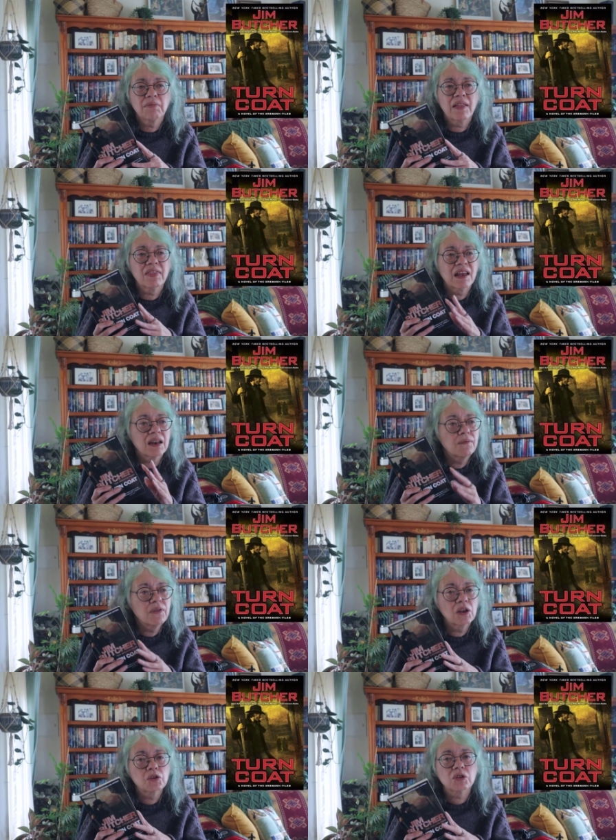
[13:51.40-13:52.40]
And that
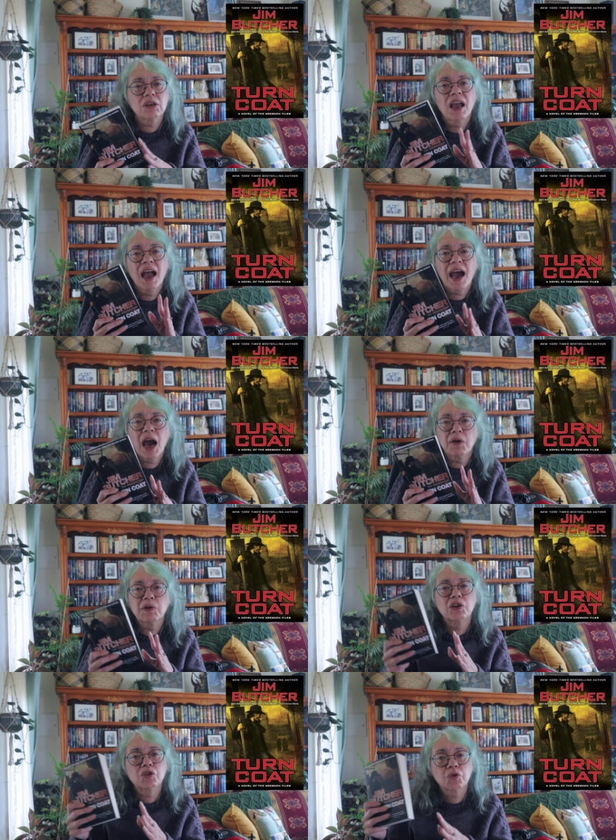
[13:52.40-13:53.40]
eventually
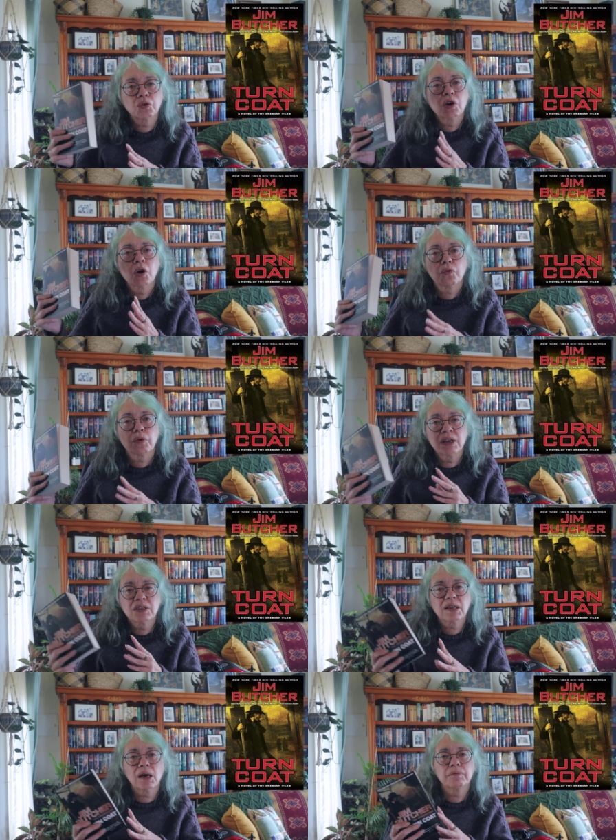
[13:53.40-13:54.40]
Harry should
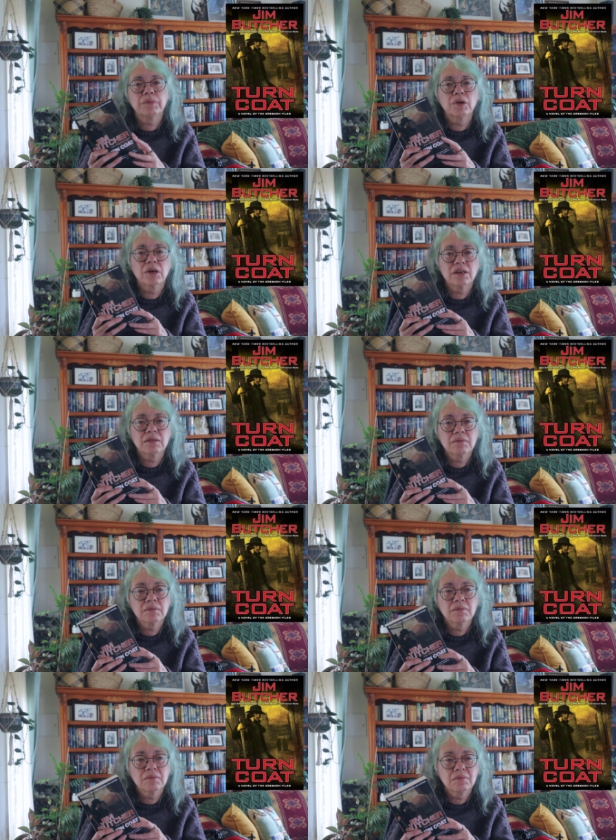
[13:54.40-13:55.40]
reach that point.
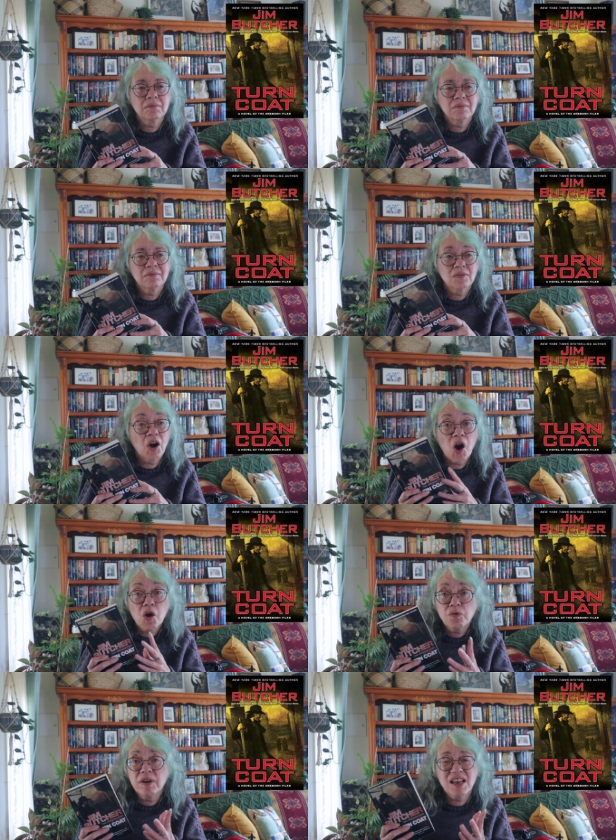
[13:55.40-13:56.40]

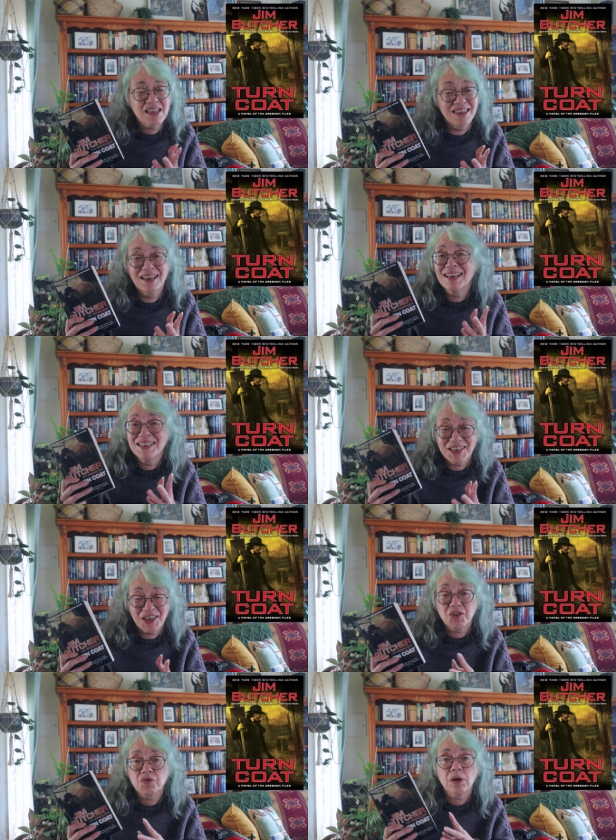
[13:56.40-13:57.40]
I already think he's
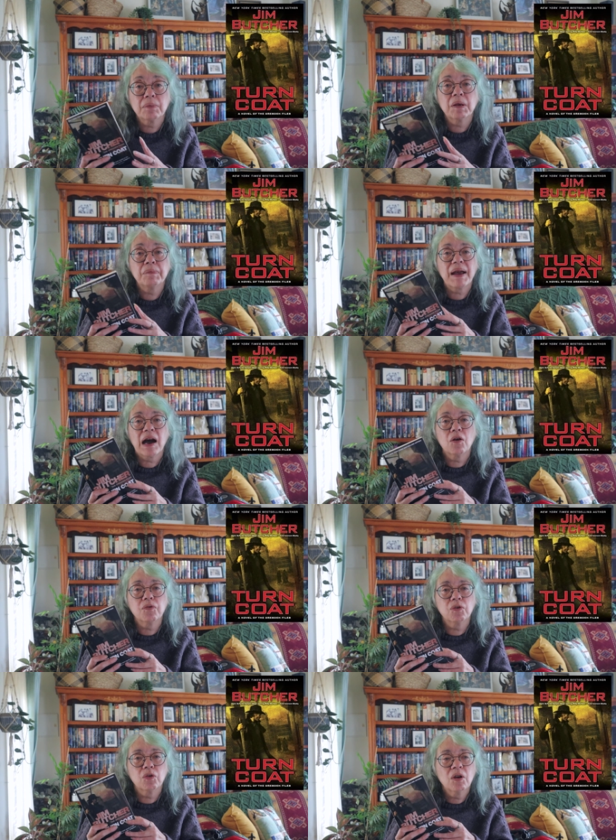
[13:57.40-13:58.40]
extremely
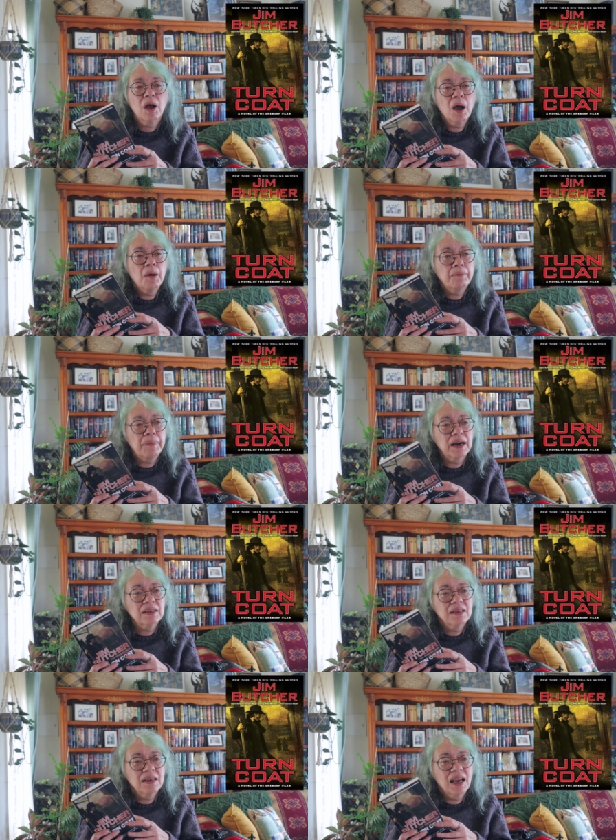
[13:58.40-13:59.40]
powerful,
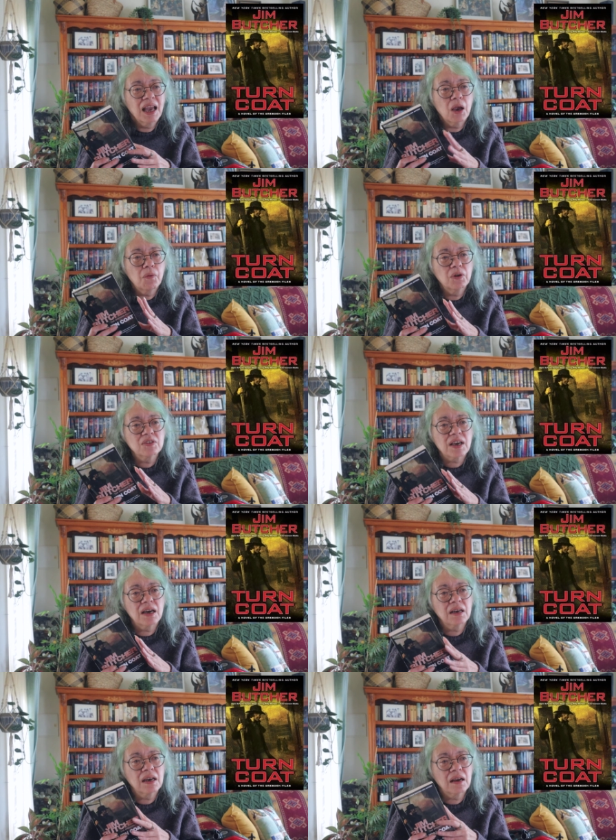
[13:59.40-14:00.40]
but it was
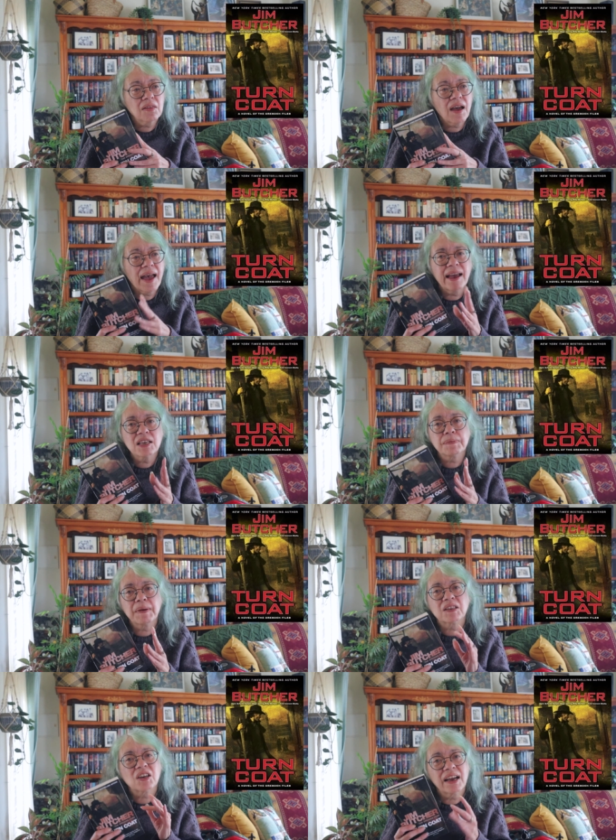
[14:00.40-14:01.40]
another
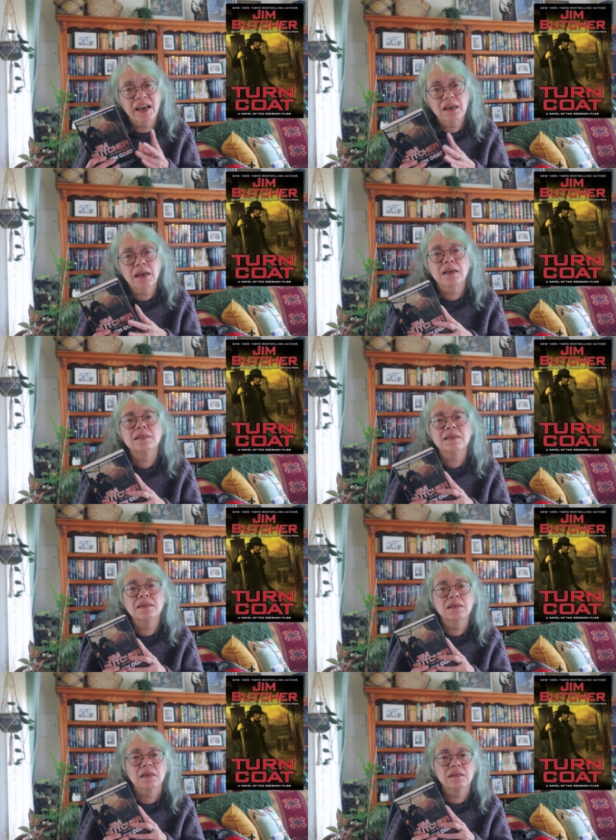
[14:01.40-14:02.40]
aspect I hadn't
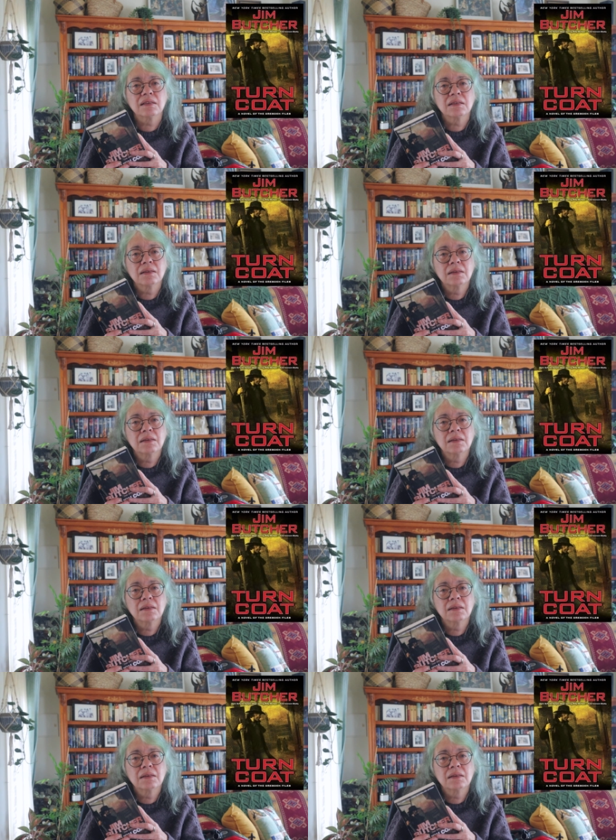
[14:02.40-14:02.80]
considered.